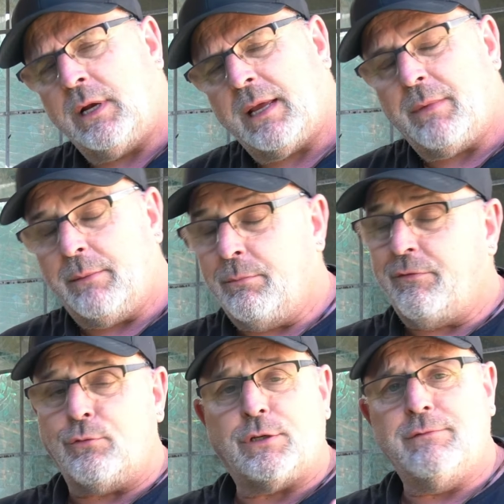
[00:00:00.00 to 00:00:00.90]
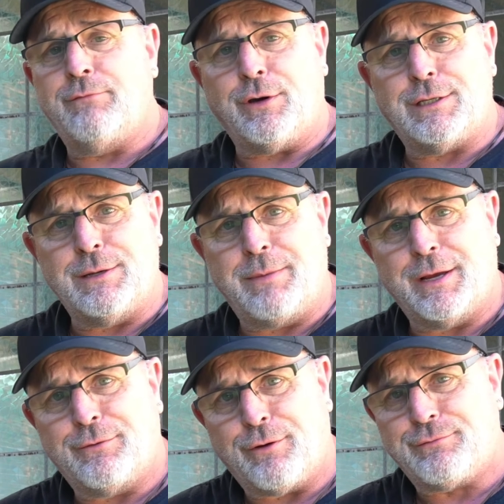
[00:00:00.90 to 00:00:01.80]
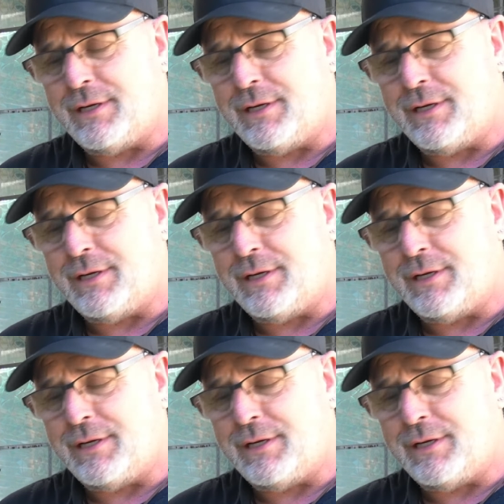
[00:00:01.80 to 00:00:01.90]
going to, my voice is a bit gruff